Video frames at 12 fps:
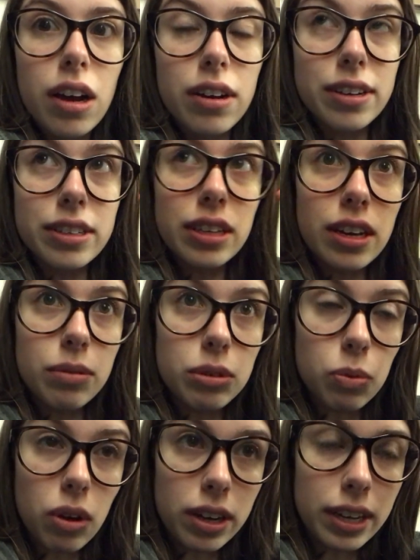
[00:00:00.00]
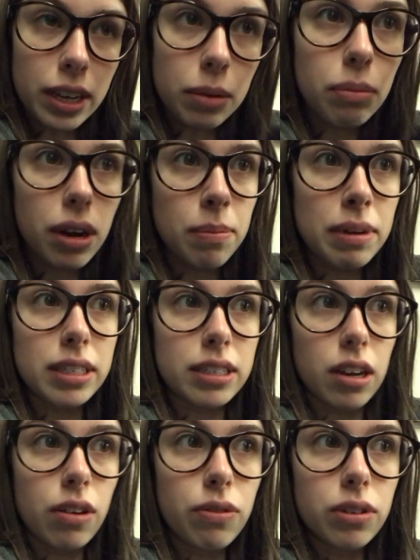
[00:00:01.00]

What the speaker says: because I was working by myself